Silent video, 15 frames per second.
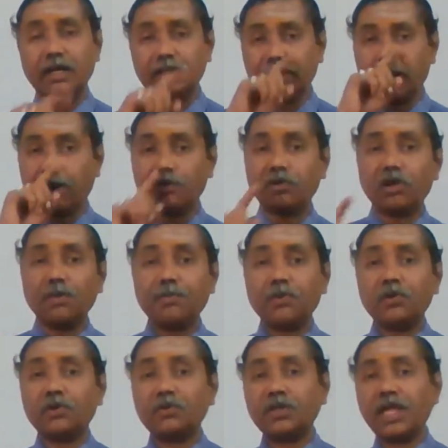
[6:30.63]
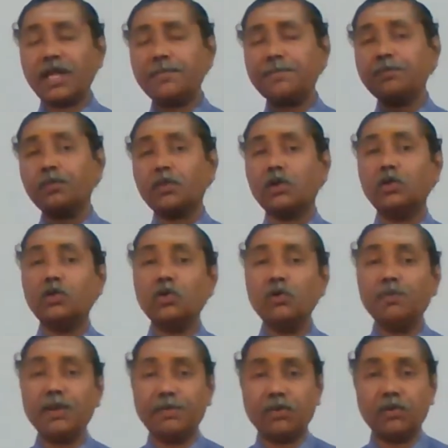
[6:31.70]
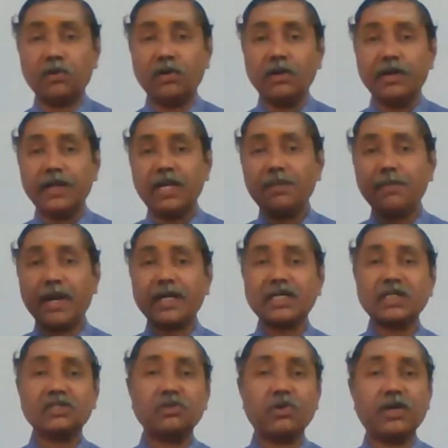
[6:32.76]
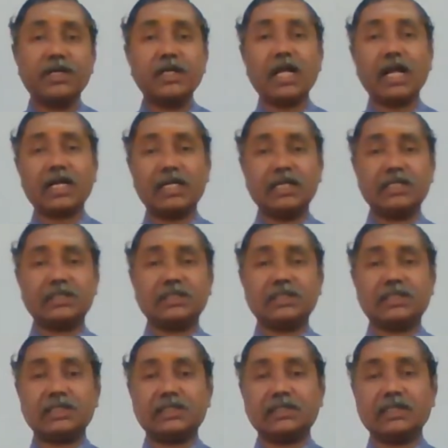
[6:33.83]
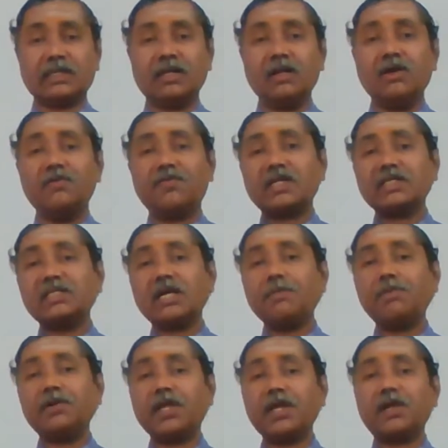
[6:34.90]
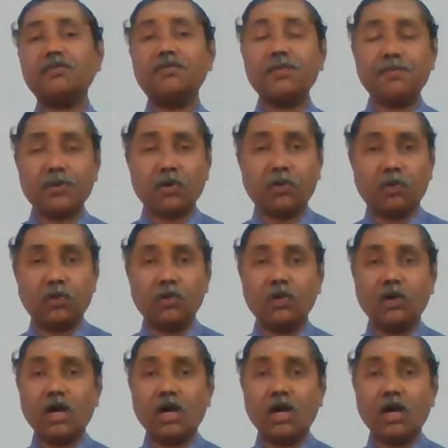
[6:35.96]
They have to report to the two people in a matrix-oriented organization structure. For example, take Wipro.